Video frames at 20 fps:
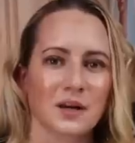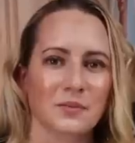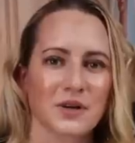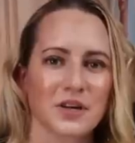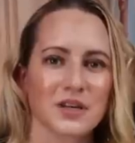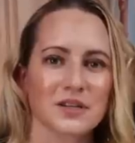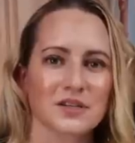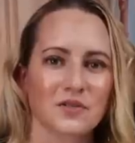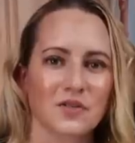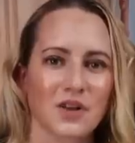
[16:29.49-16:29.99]

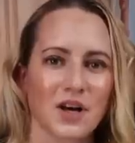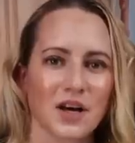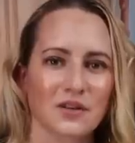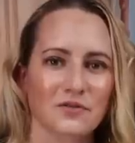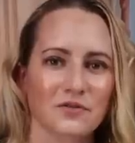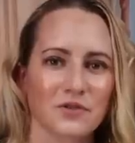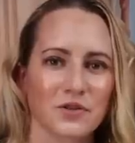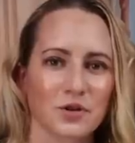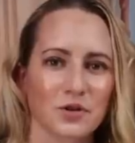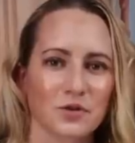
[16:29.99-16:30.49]
Because a lot
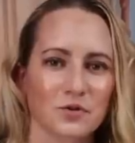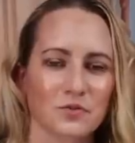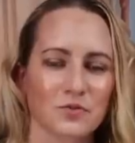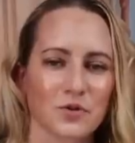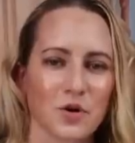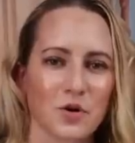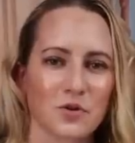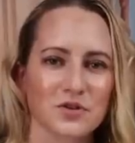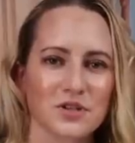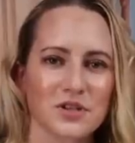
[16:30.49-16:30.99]
of the
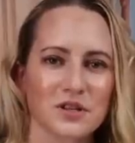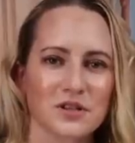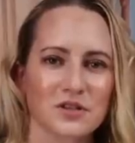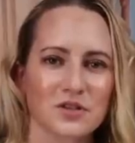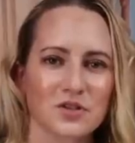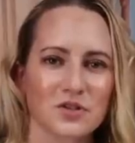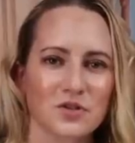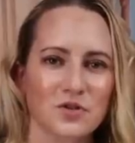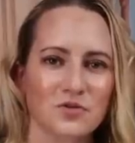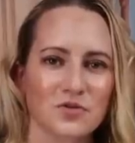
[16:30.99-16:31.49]
rose
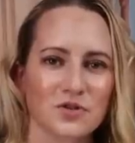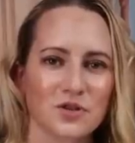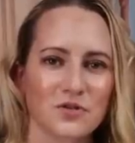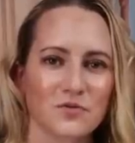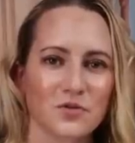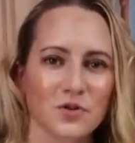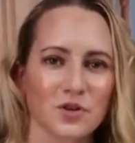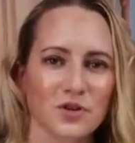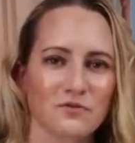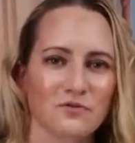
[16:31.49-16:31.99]
is used
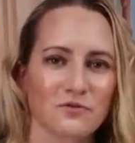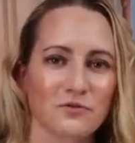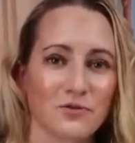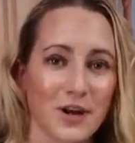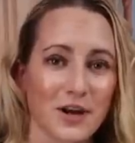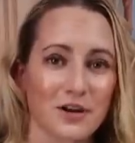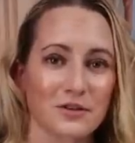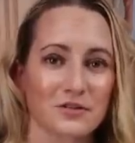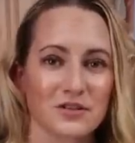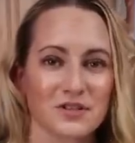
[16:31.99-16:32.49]
for
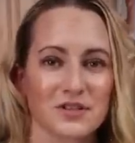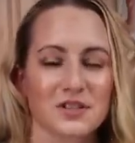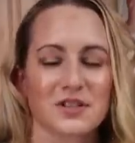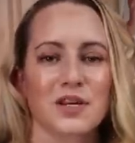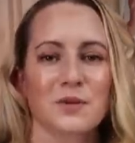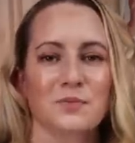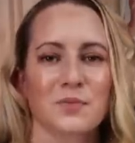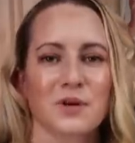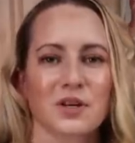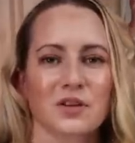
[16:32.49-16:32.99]
fragrance
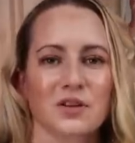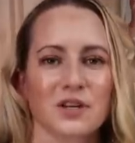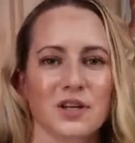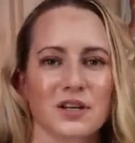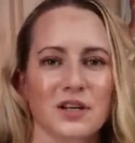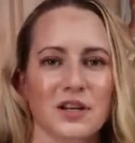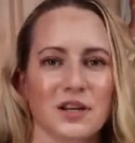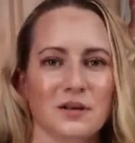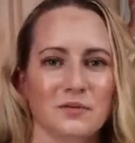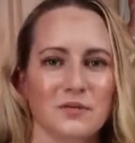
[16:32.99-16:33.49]

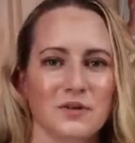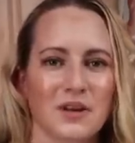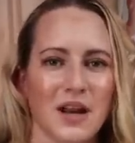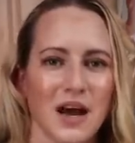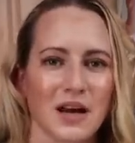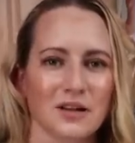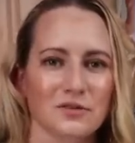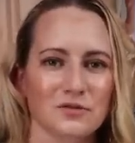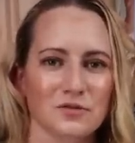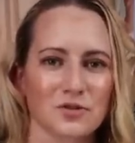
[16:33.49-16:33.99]
typically,
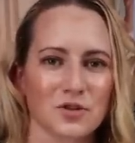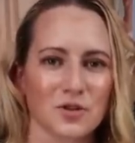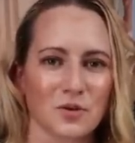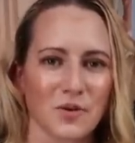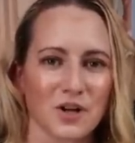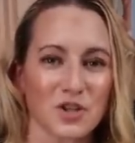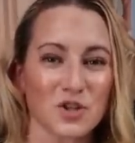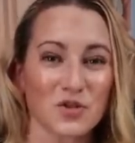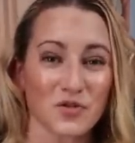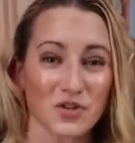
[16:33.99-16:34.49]
not so
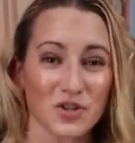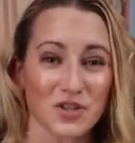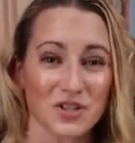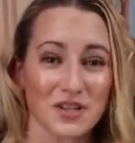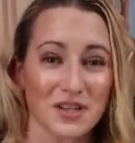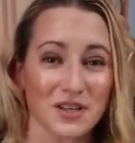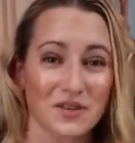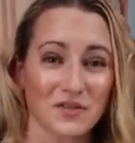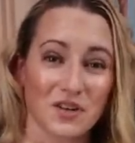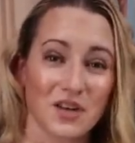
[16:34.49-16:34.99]
much for
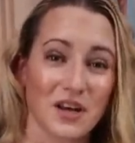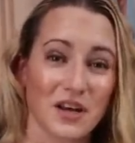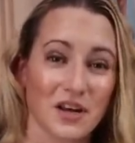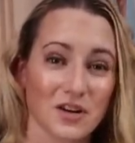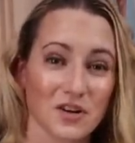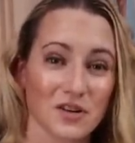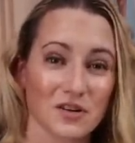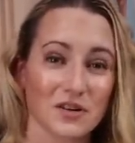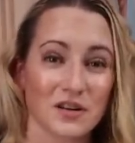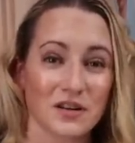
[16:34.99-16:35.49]

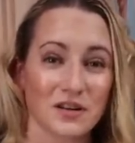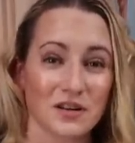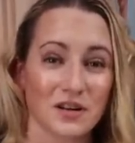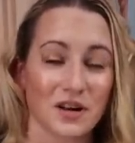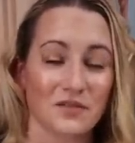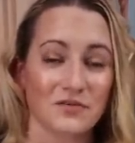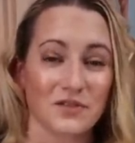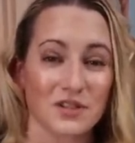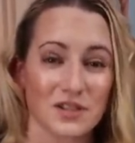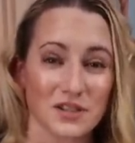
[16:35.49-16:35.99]
skincare in
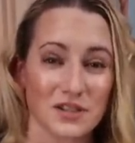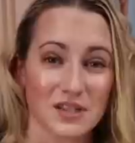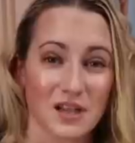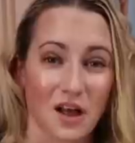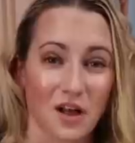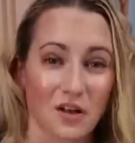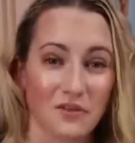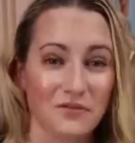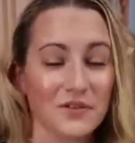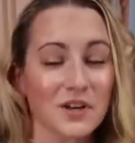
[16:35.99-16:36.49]
and of
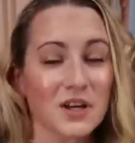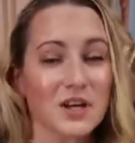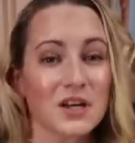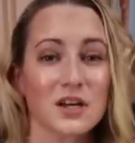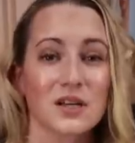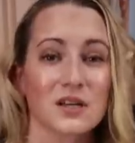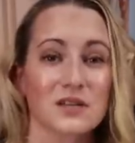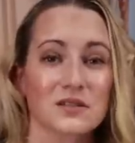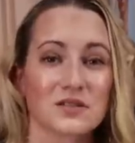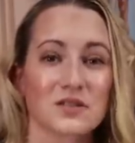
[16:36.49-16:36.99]
itself.
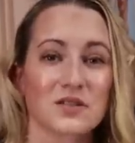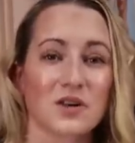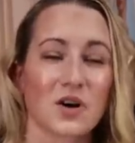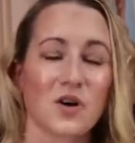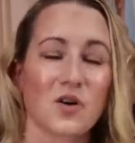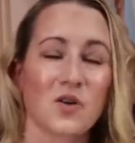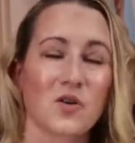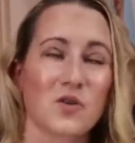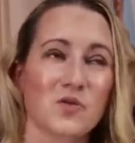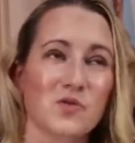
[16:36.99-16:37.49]

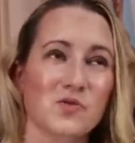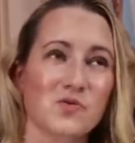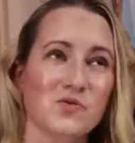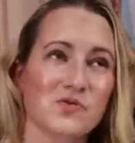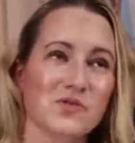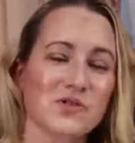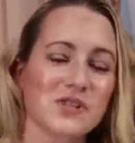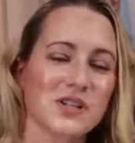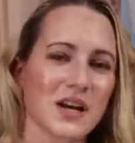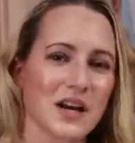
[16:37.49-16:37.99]

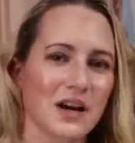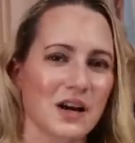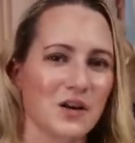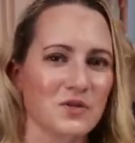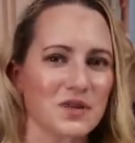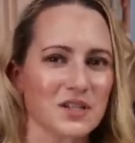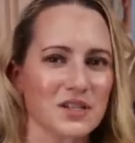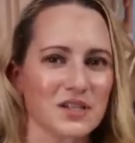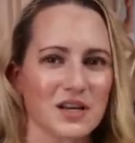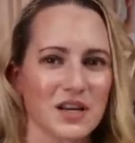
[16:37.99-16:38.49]
So
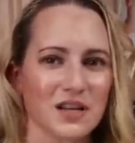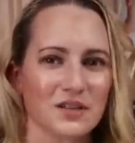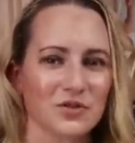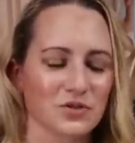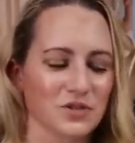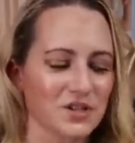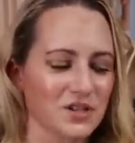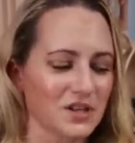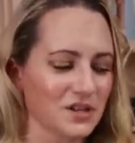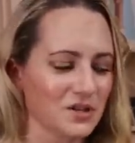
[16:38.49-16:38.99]
always take
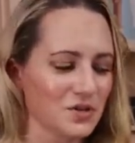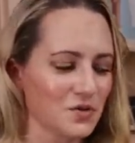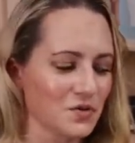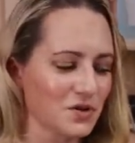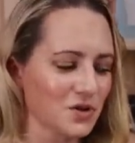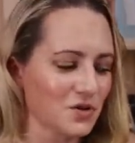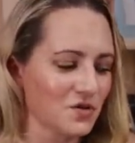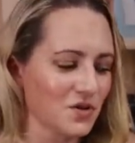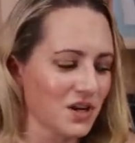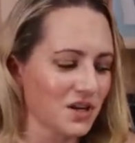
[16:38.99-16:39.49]
those things
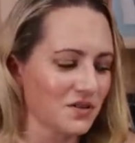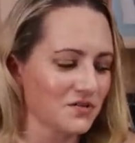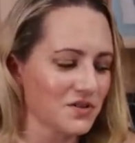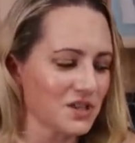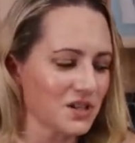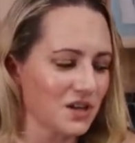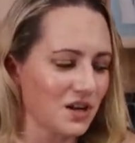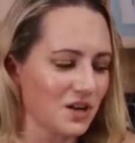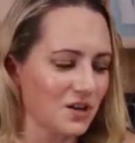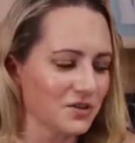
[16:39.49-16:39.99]
with a grain of
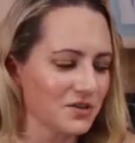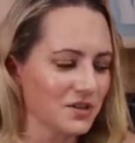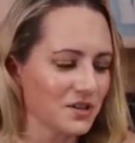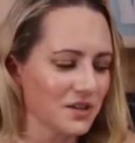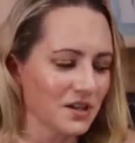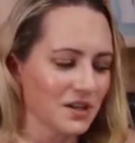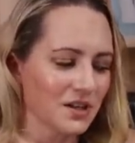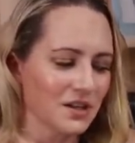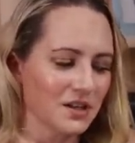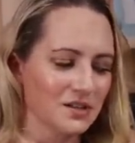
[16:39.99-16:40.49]
salt.
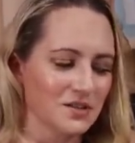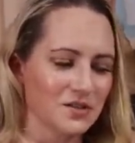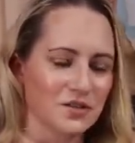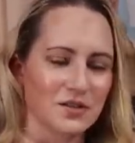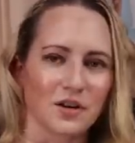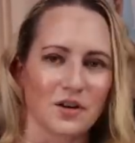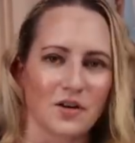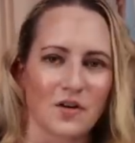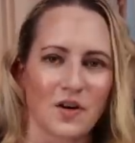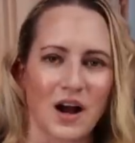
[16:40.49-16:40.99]

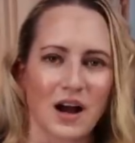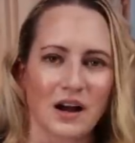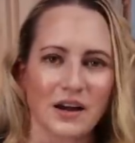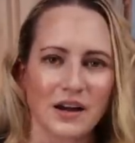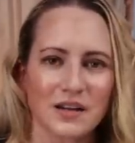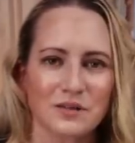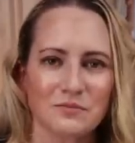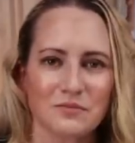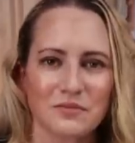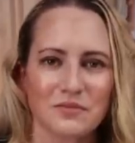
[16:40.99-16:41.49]
So
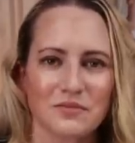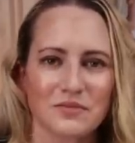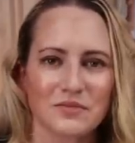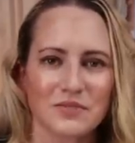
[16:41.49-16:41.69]
I